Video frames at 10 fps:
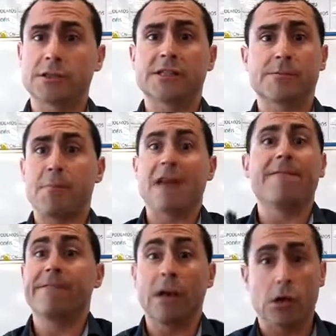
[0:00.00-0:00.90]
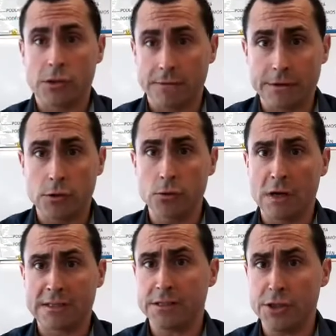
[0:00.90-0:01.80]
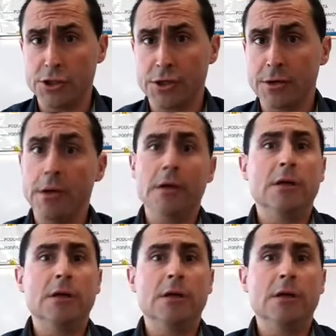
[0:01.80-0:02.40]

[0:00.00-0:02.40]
it's my philosophy too as a teacher.